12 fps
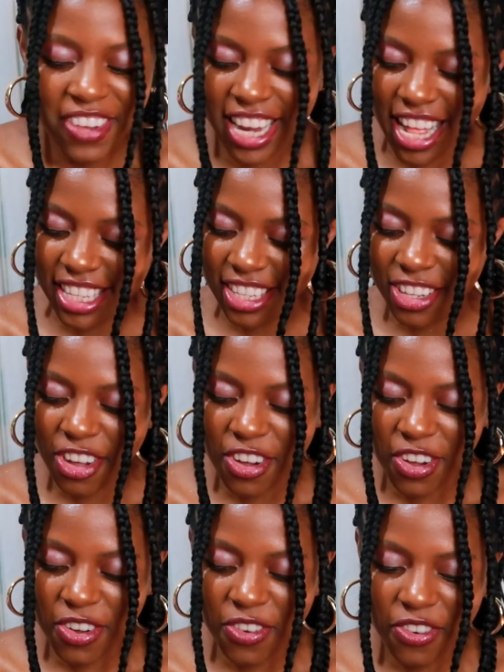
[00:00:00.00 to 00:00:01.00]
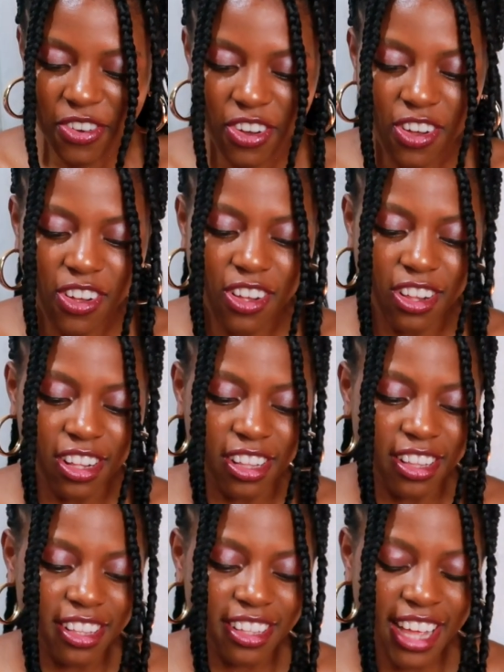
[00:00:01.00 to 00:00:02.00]
But that's so
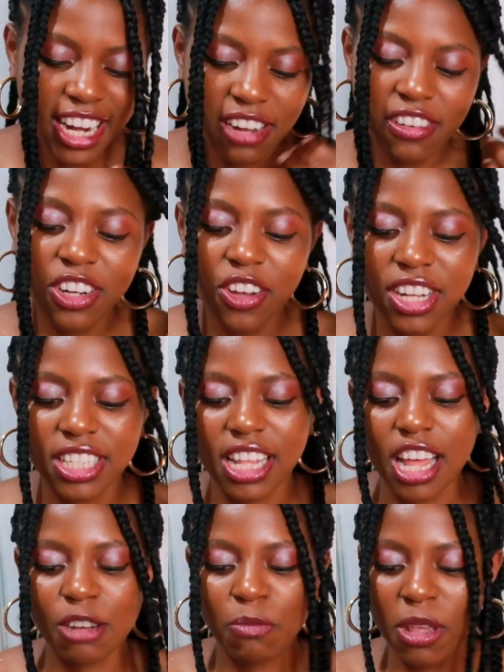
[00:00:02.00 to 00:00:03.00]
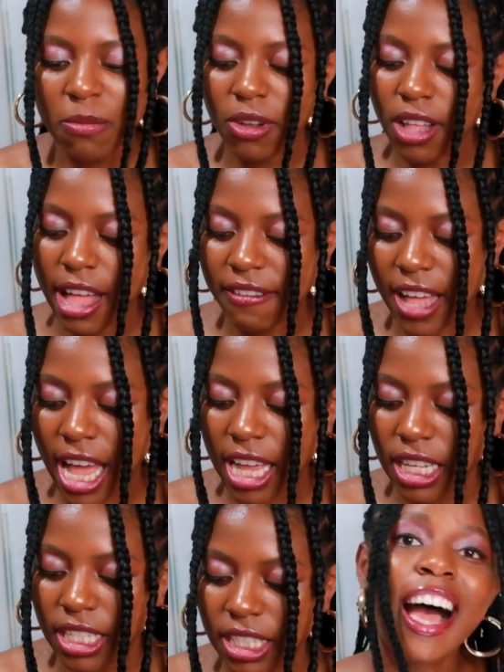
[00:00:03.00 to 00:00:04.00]
cool. I didn't even notice that. People have
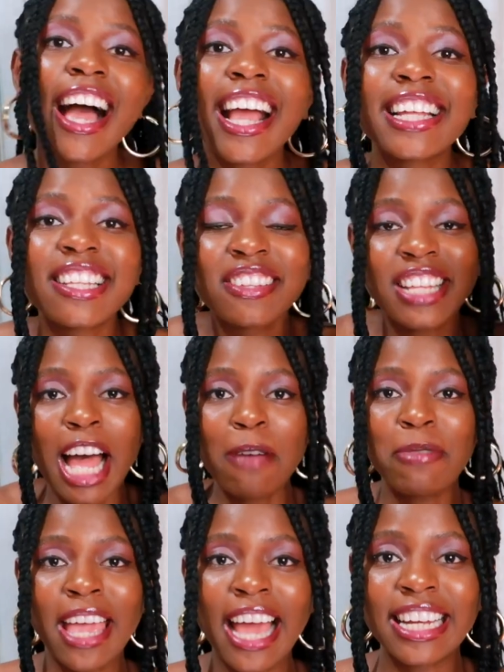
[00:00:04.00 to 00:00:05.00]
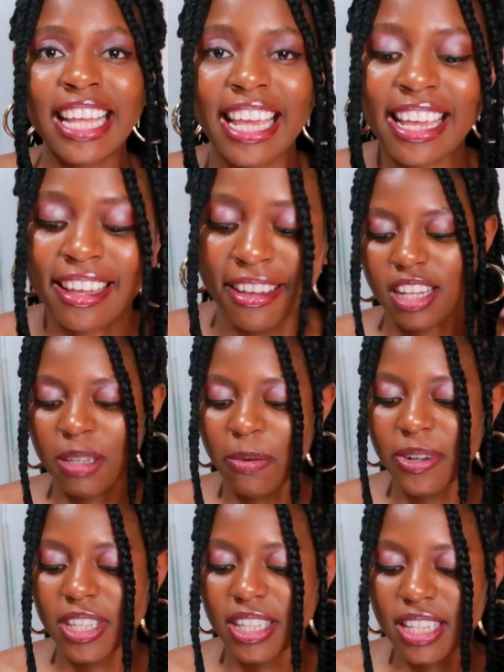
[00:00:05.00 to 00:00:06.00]
eyes. I guess that's a happy ending. And this
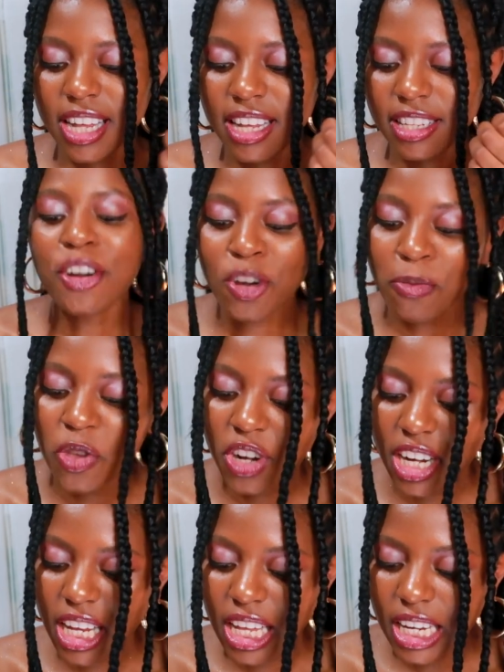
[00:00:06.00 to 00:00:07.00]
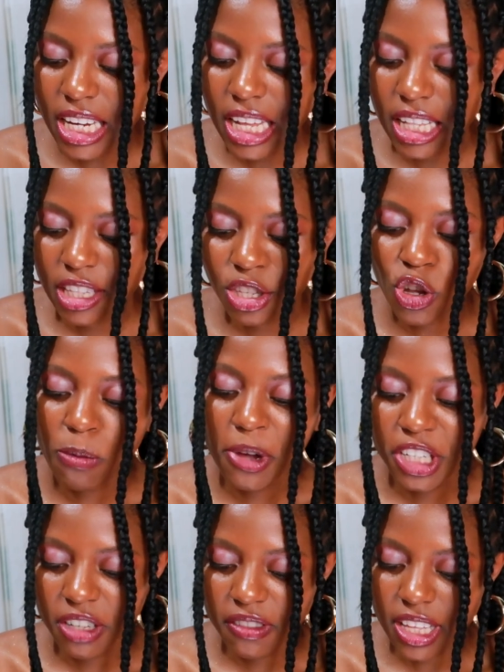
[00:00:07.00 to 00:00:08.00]
person says, our community needs so
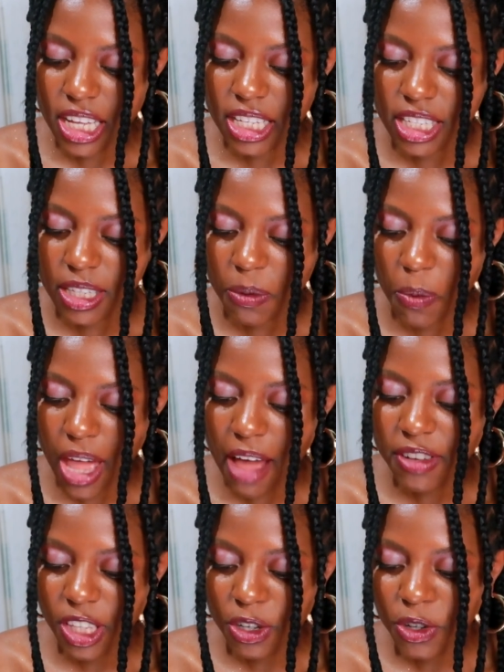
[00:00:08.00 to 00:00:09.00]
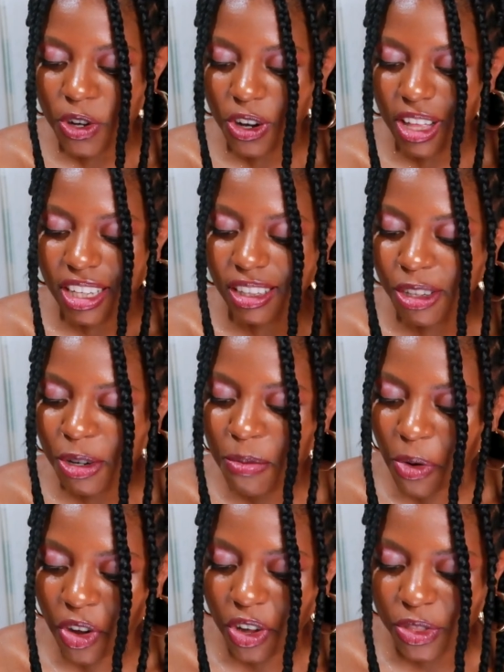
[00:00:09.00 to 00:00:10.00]
much of this. We have a little girl and a little
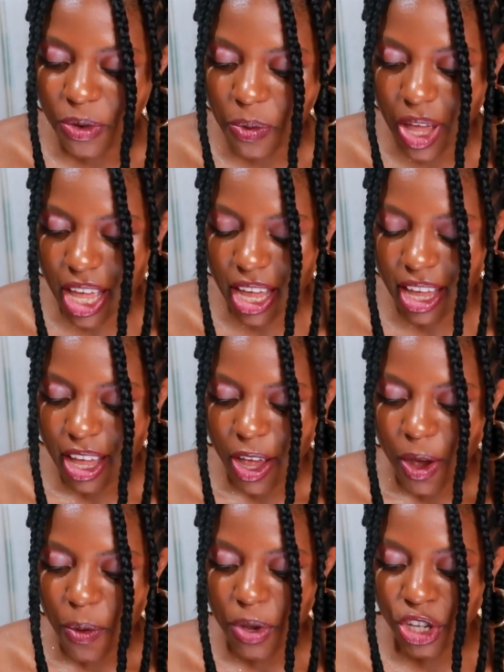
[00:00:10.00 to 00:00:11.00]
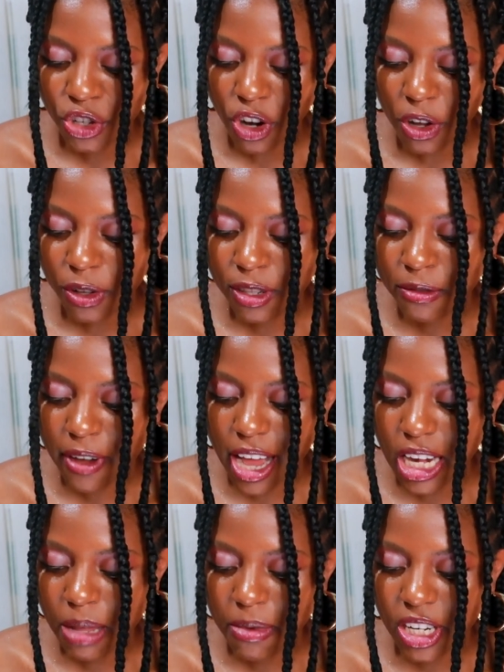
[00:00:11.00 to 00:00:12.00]
boy on the way. We struggle to
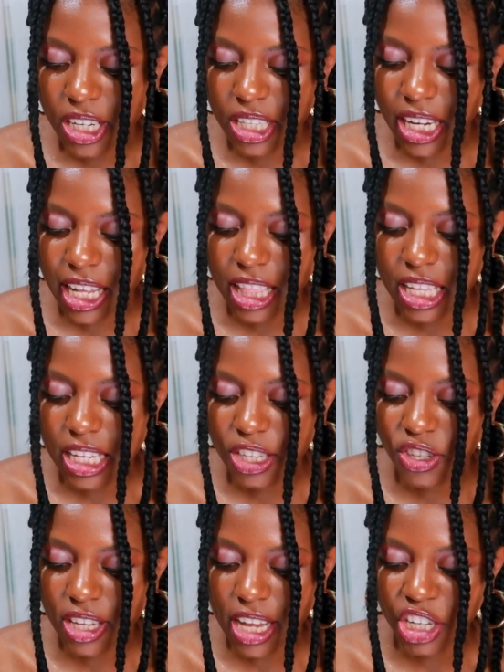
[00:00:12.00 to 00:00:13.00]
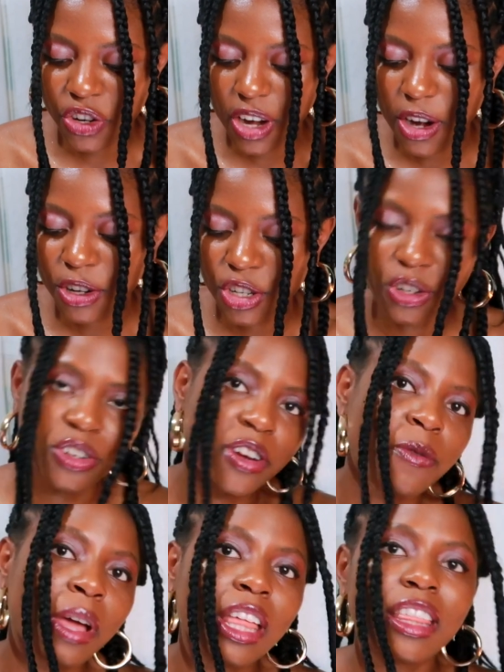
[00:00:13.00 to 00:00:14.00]
find images like these to saturate our
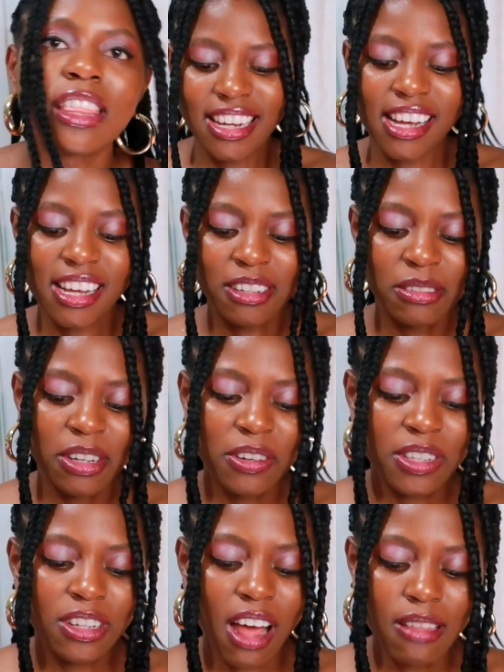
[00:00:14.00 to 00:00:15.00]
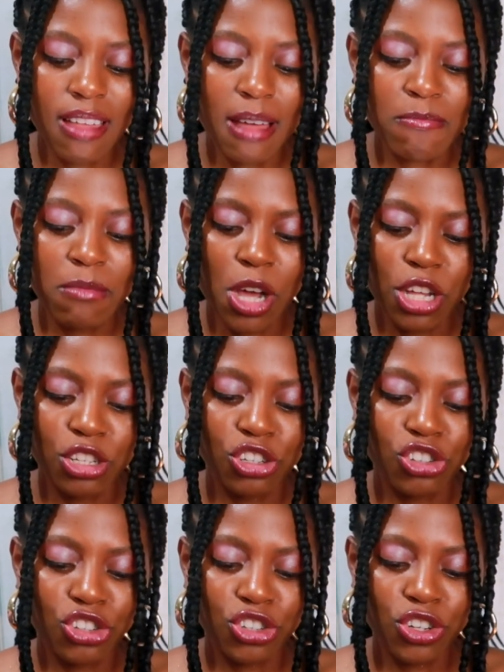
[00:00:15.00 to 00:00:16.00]
children with. Yeah, there's not that
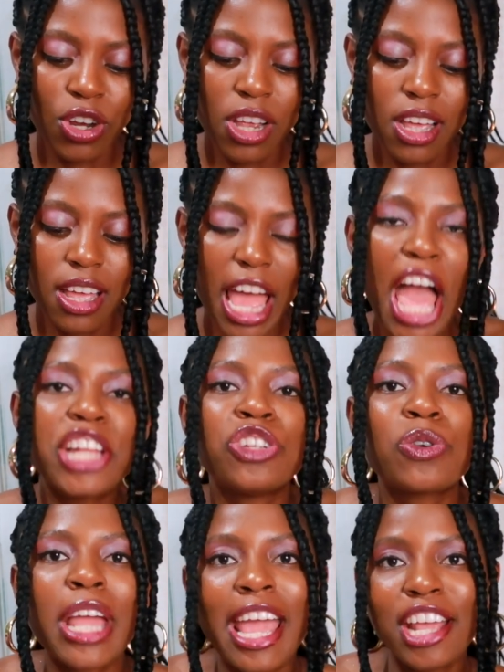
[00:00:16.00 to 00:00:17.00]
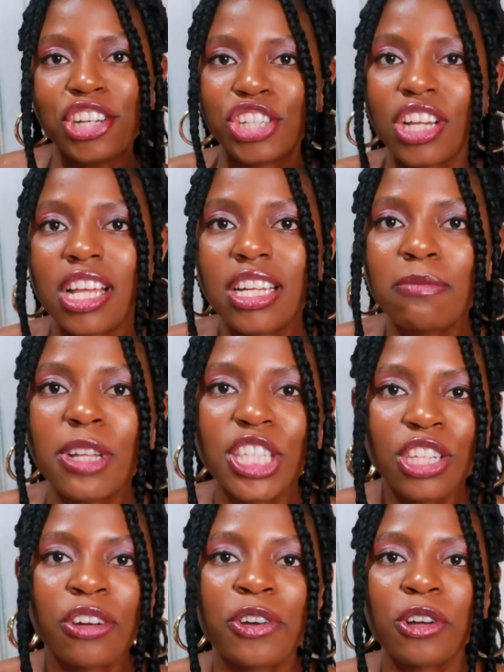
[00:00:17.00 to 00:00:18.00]
much education
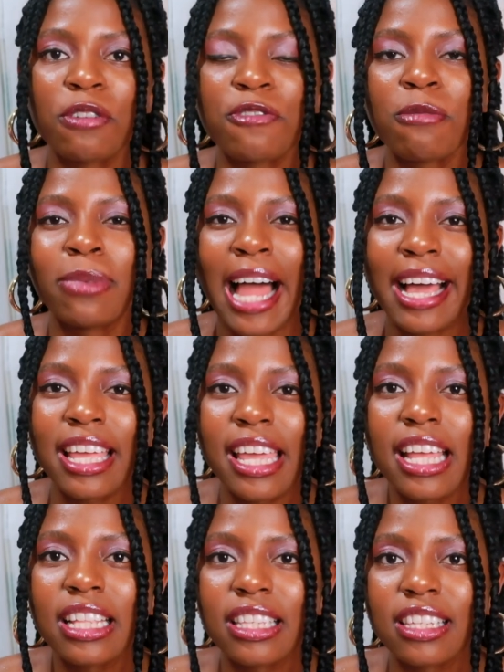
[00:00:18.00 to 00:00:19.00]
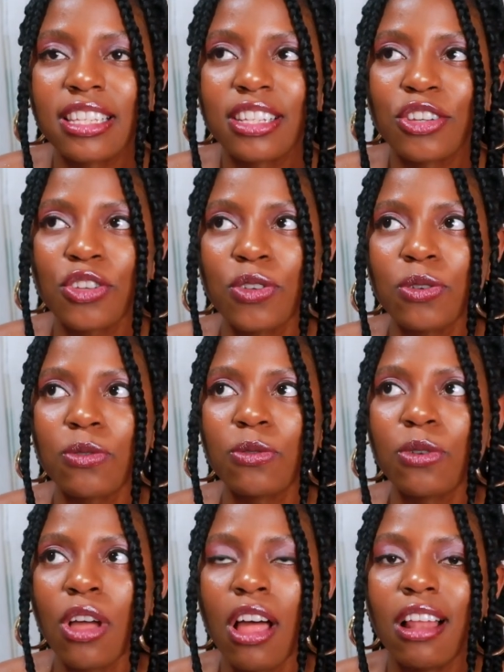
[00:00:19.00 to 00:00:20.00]
material for black kids
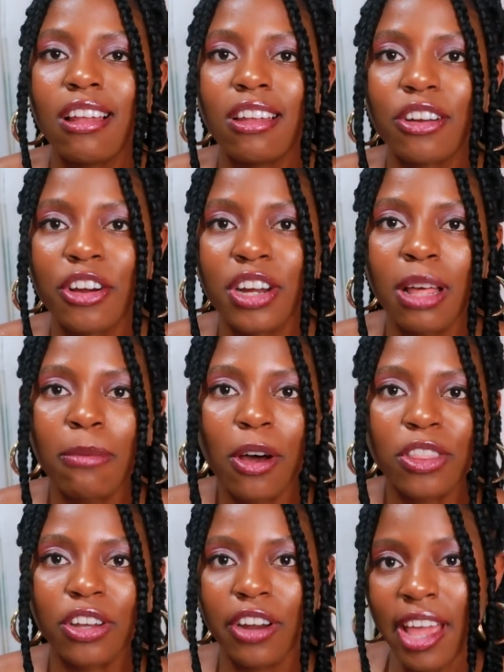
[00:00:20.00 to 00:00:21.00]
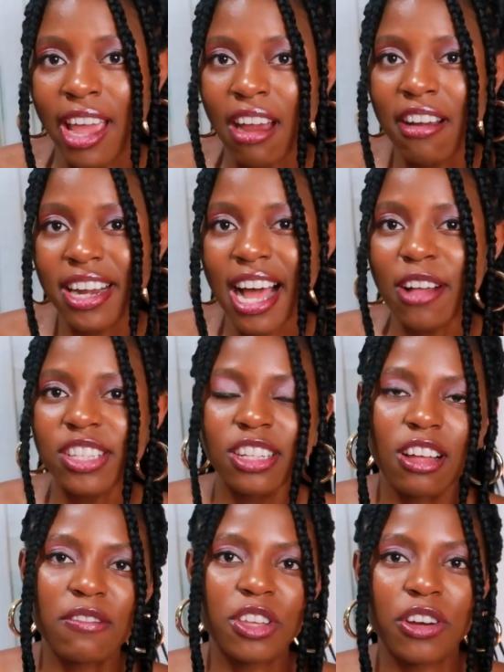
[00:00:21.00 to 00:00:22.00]
to learn about their hair and how to
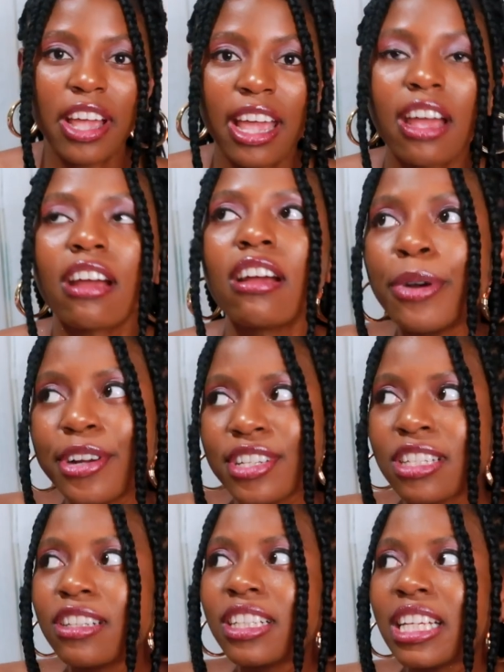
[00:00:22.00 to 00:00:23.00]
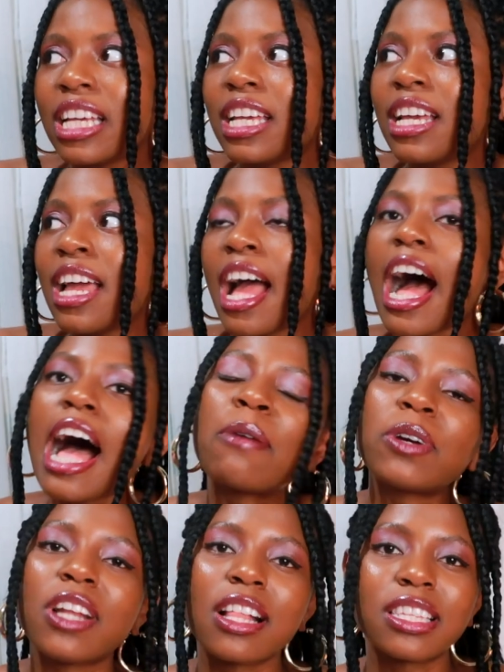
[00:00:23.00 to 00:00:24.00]
love their hair. Personally, I
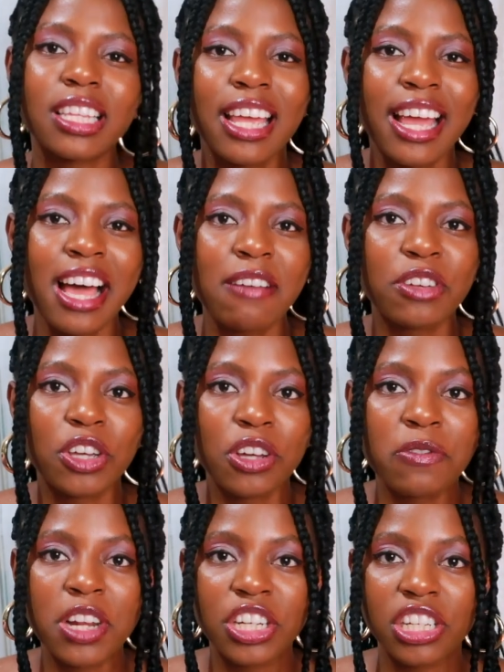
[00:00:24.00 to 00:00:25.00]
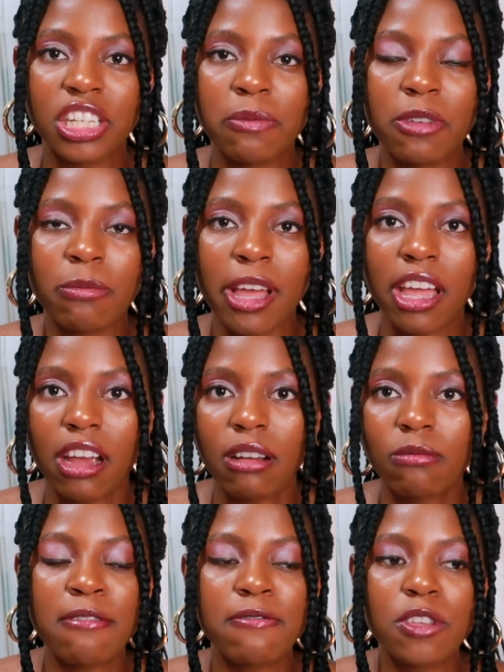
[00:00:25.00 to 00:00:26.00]
would not say I have a good relationship with my hair.
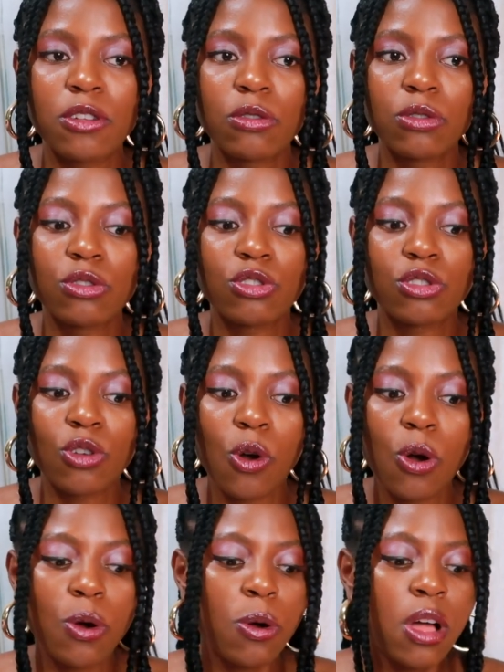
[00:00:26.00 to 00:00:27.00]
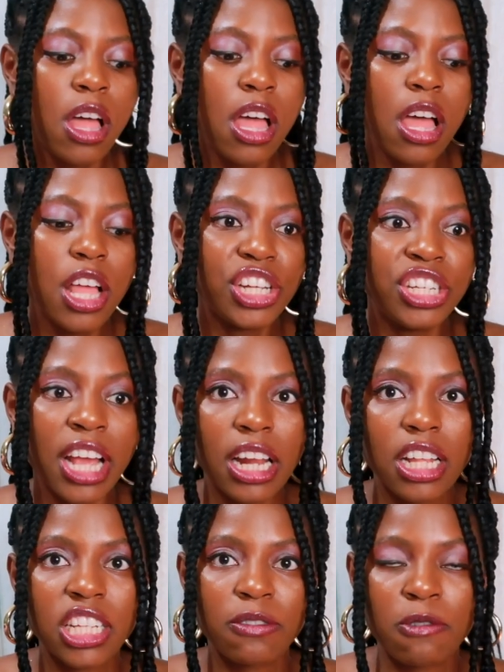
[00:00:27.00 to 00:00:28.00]
I feel so
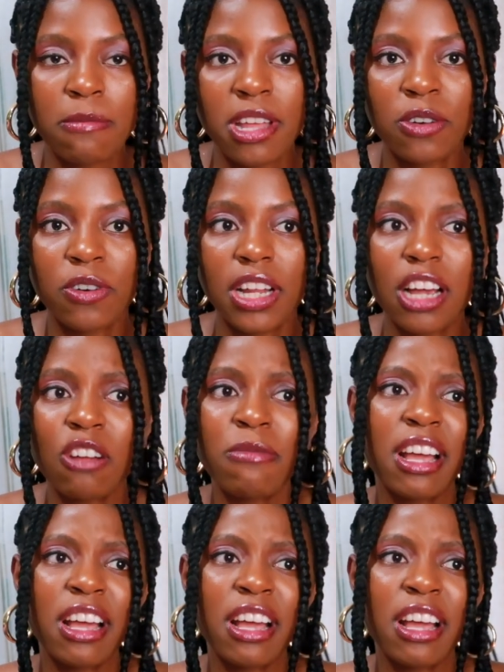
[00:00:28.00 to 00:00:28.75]
jealous of women who are like, oh